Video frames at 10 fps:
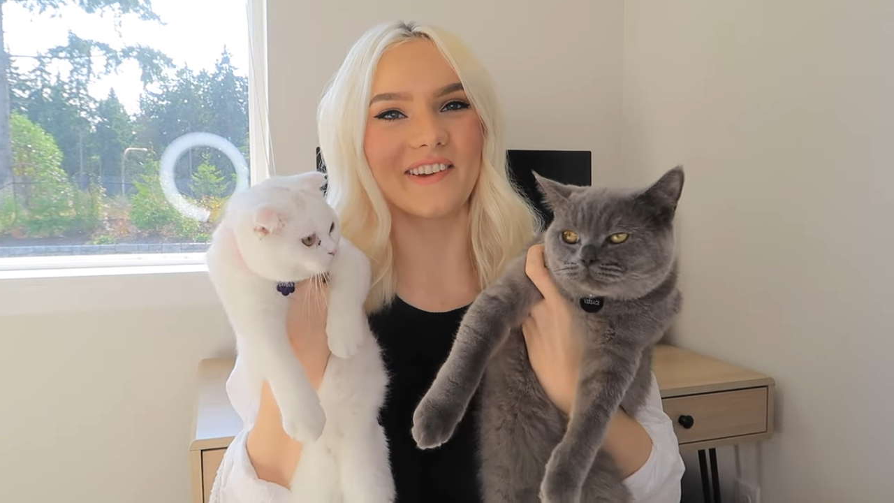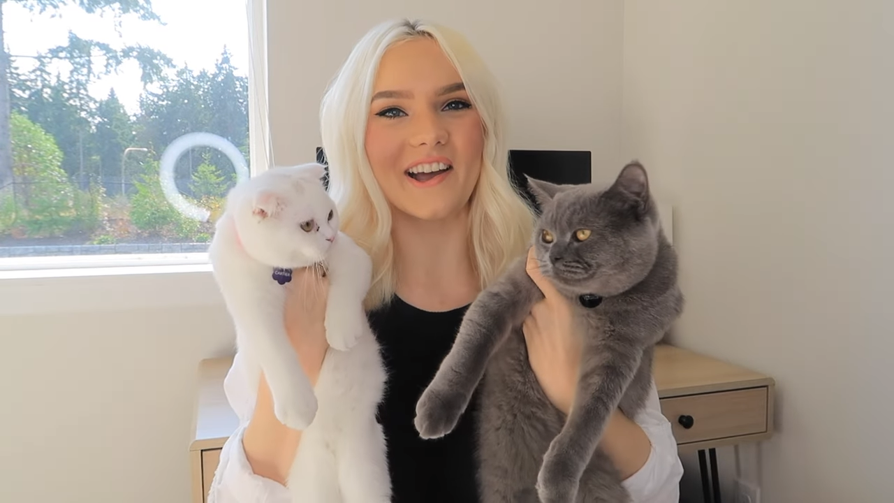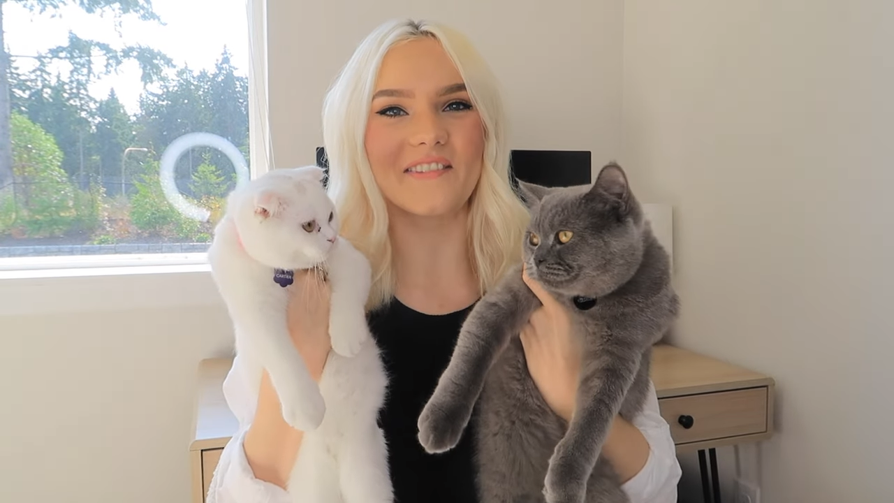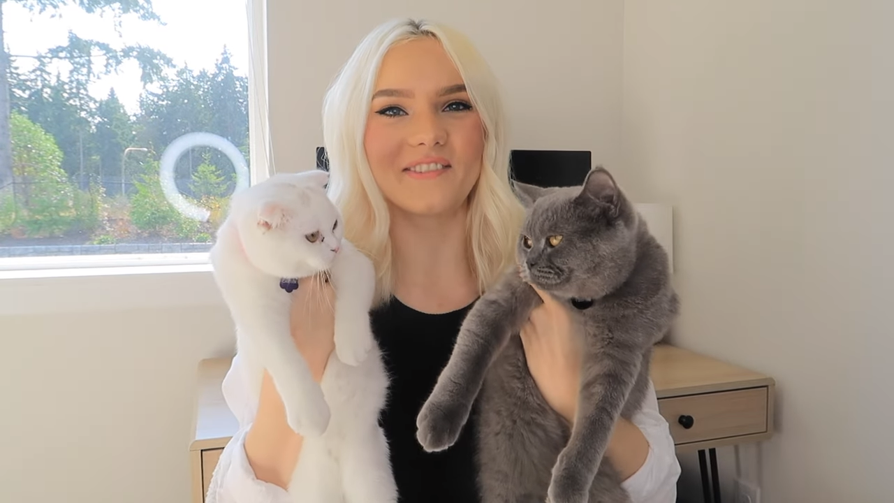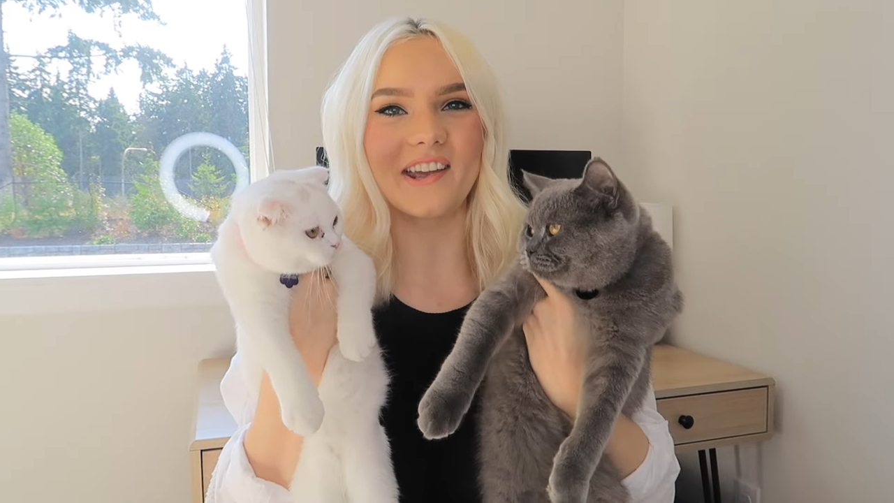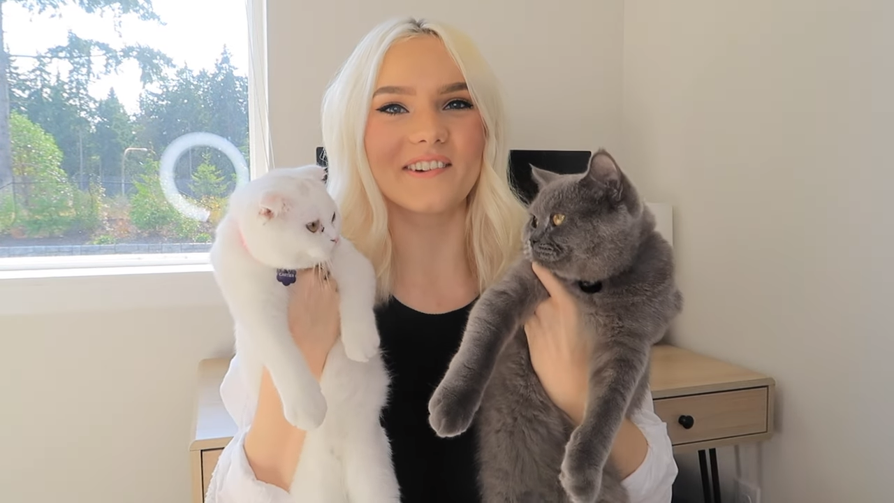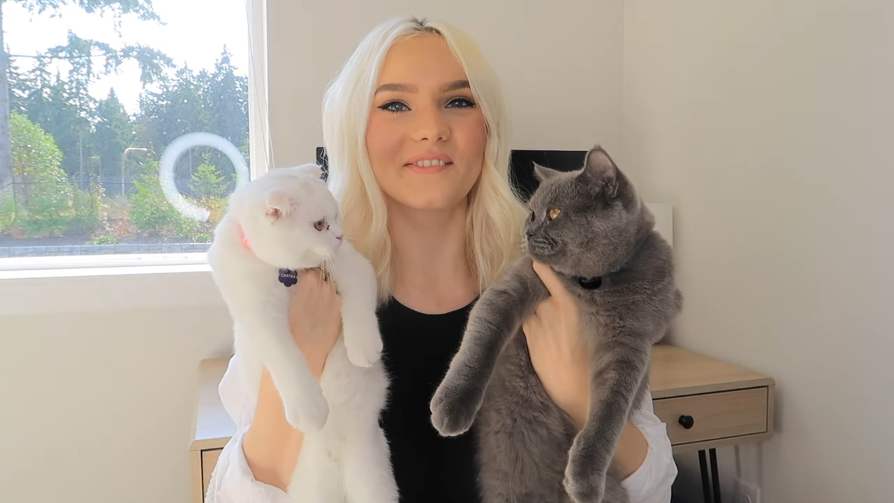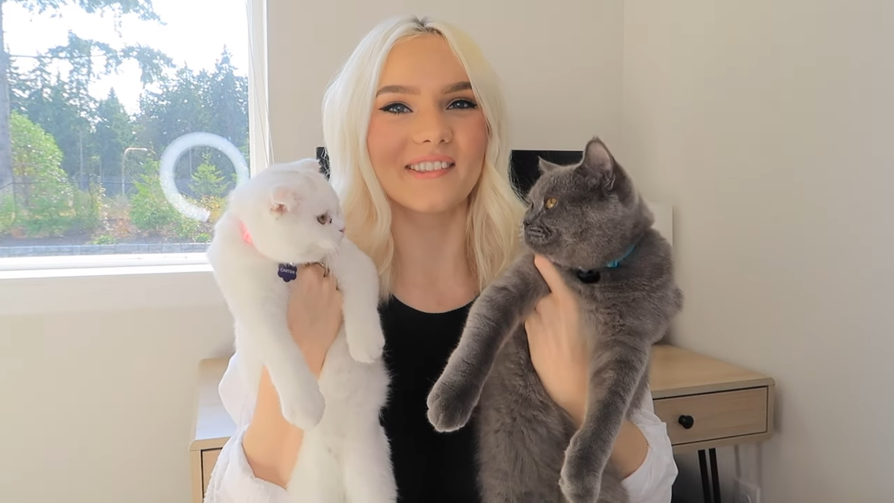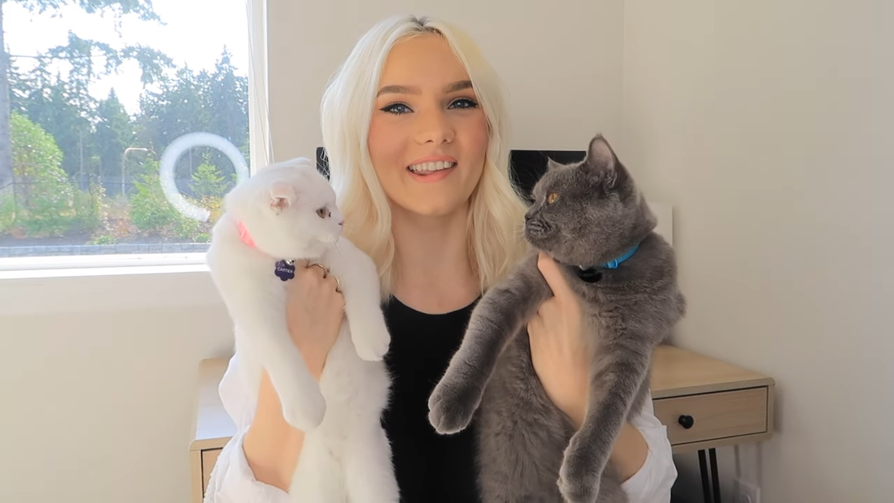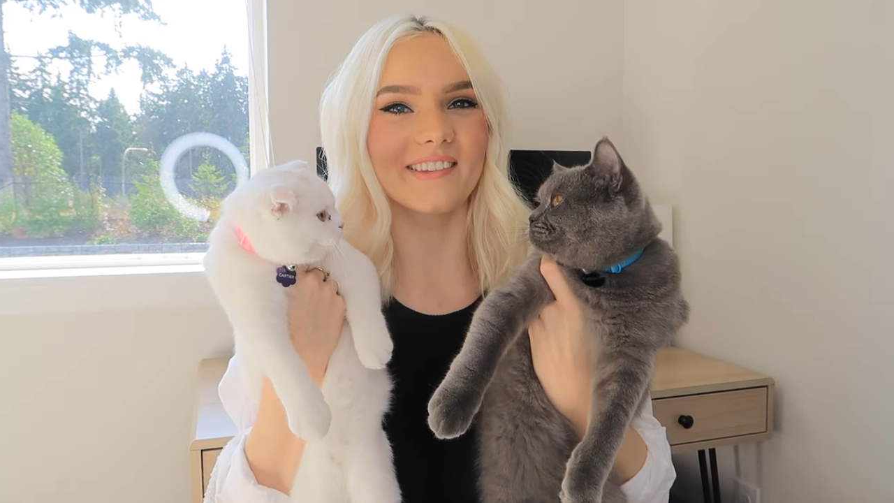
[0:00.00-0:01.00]
an update
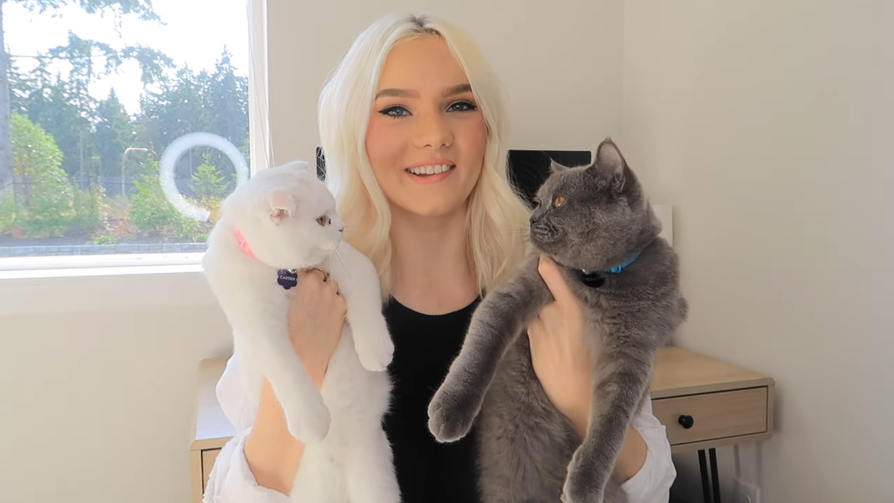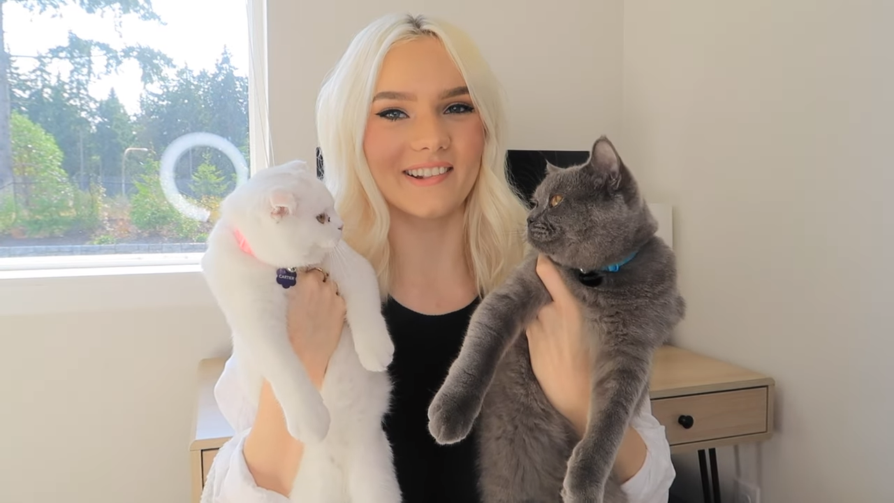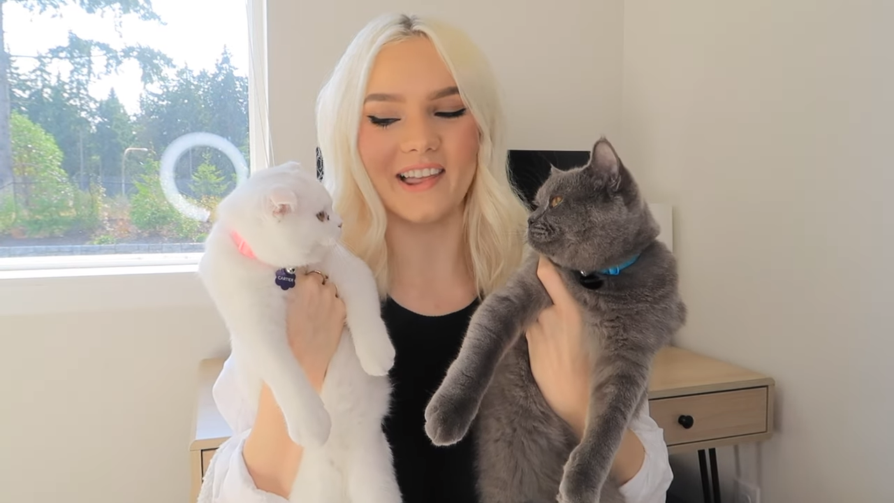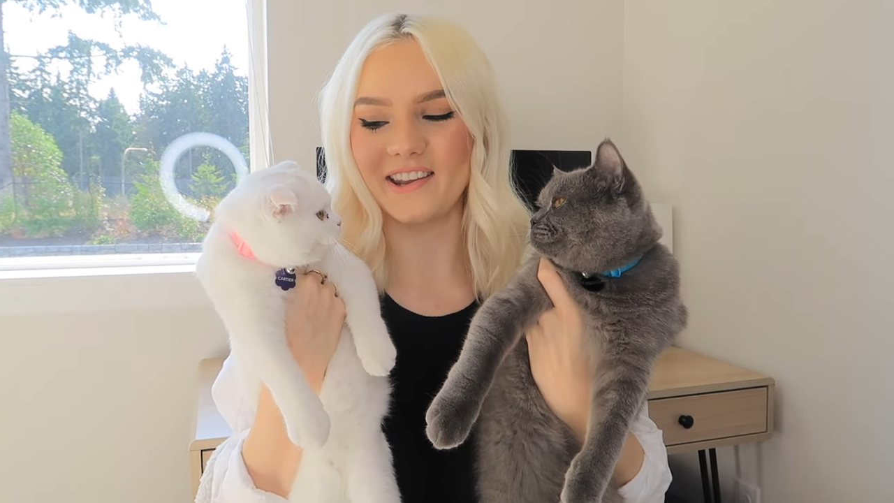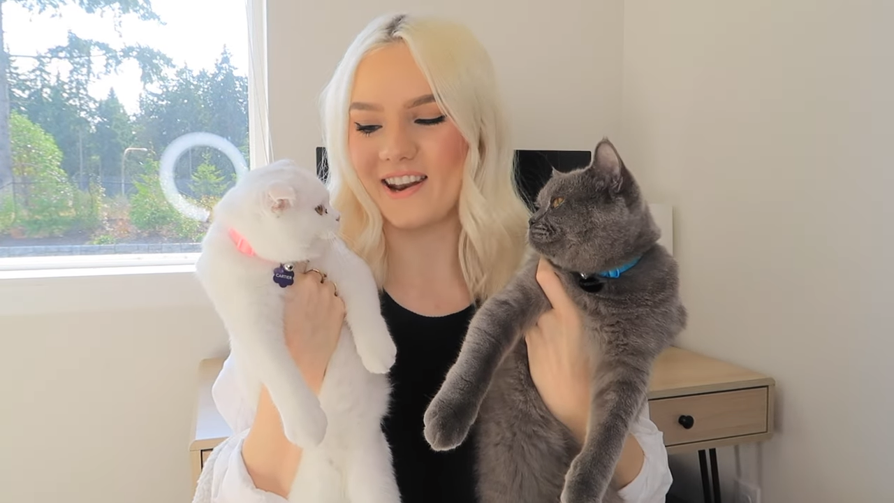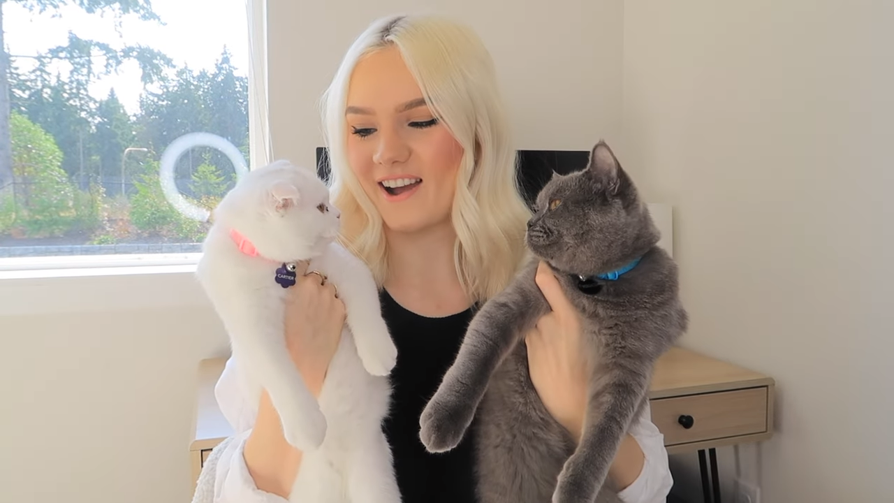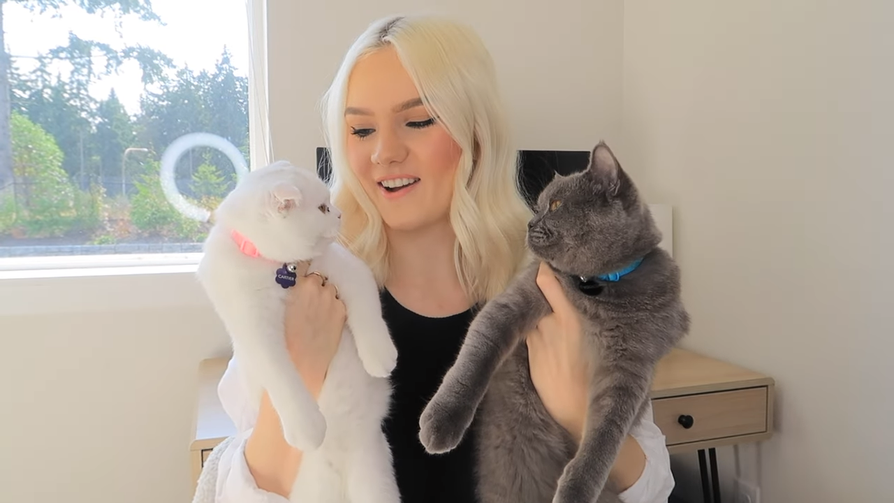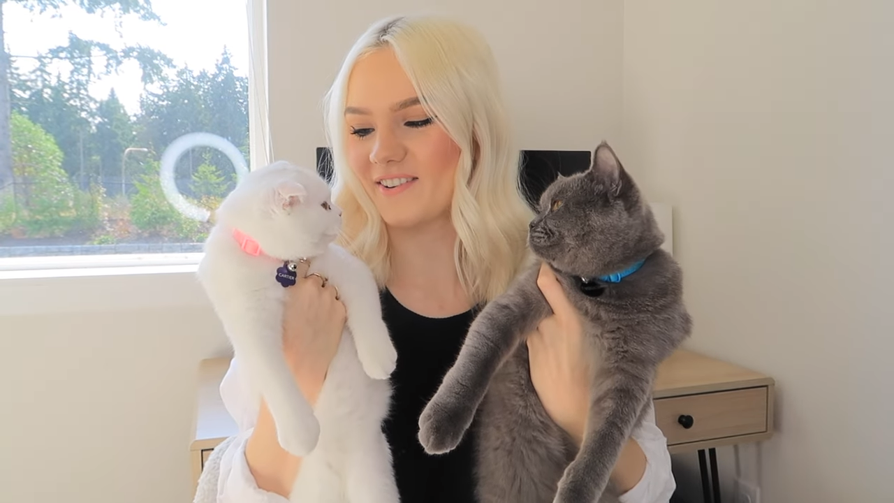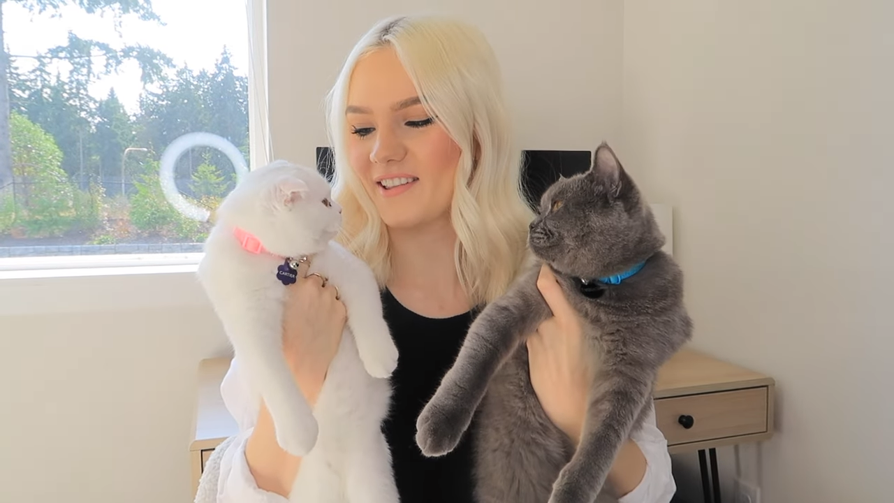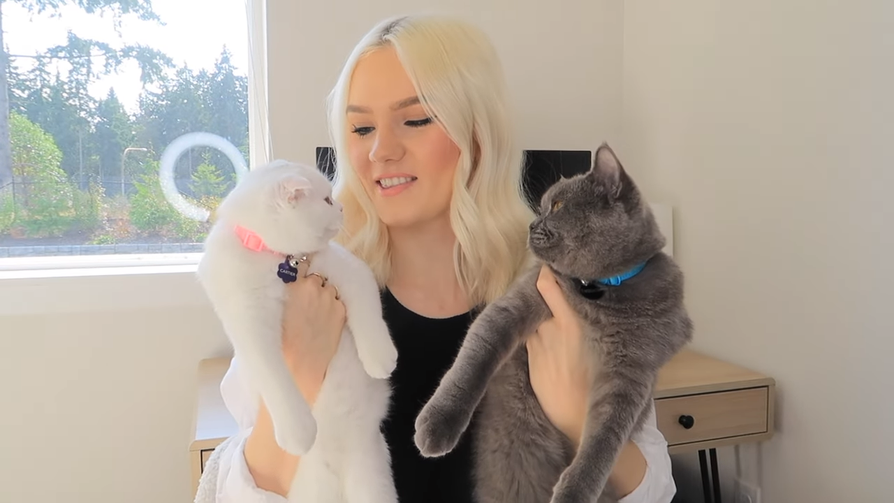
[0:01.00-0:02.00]
of what they look like now.